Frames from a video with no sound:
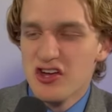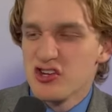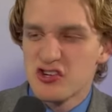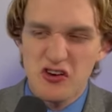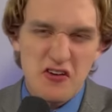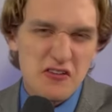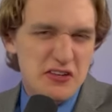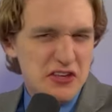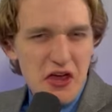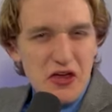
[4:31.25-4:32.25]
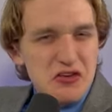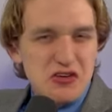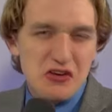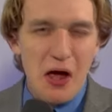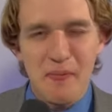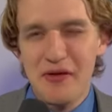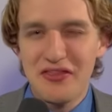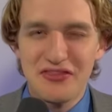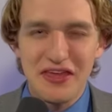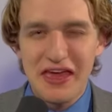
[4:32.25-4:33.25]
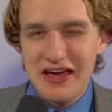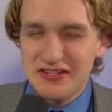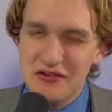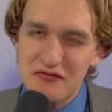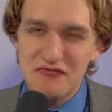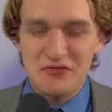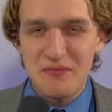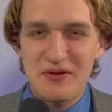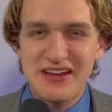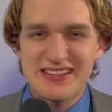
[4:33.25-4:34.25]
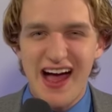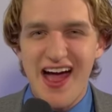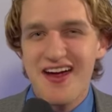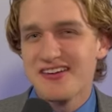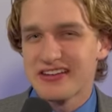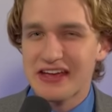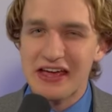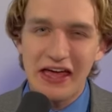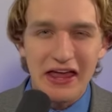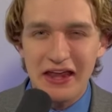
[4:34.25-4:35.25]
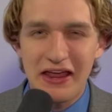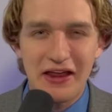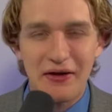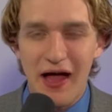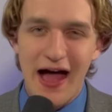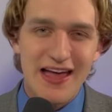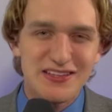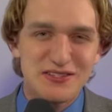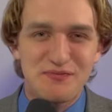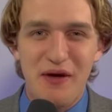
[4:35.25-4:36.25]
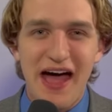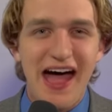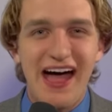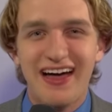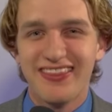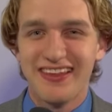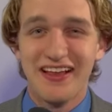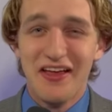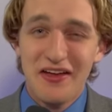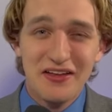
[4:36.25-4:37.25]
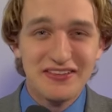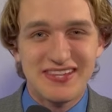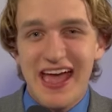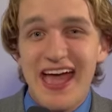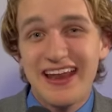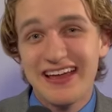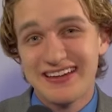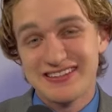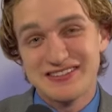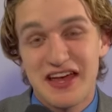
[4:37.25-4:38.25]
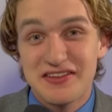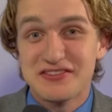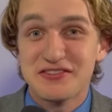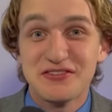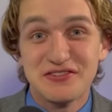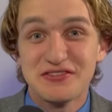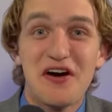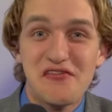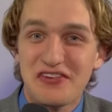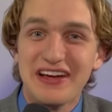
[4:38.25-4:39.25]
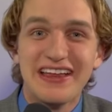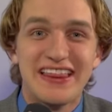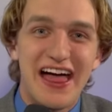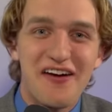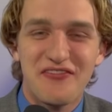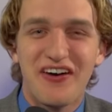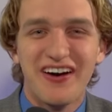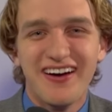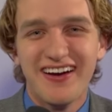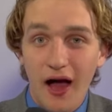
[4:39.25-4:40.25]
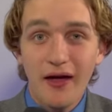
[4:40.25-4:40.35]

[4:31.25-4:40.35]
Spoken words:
shirtless, chopping things and flipping tires and getting in an ice bath and tanning his testicles. Don't forget that part.